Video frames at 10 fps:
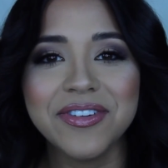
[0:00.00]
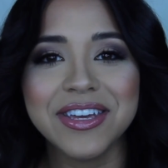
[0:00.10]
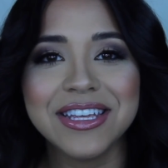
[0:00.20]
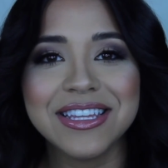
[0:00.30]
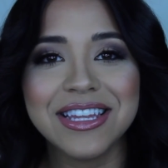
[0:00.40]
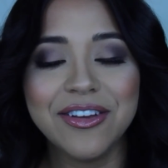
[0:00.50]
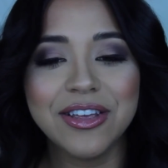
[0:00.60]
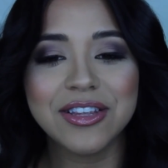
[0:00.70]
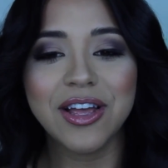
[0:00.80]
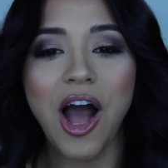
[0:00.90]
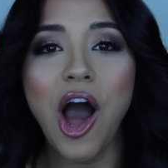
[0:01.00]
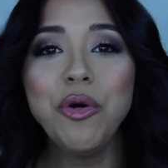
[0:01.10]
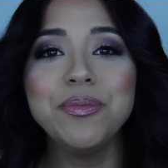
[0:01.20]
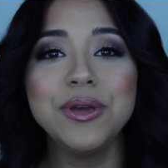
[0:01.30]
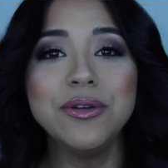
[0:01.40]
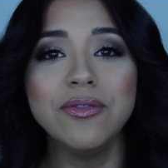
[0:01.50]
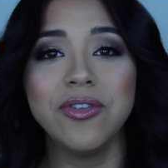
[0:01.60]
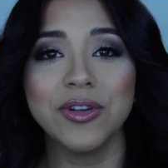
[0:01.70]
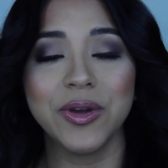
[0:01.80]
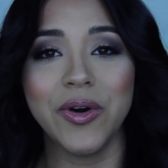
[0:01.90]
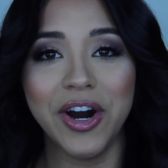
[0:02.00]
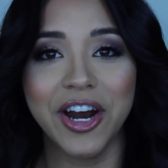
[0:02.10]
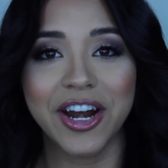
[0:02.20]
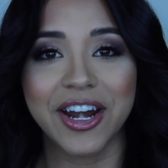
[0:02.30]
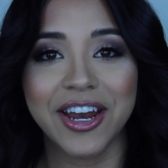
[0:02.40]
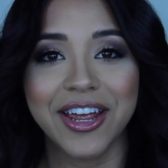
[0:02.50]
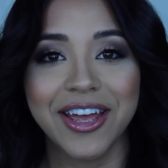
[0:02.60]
it. How beautiful you are.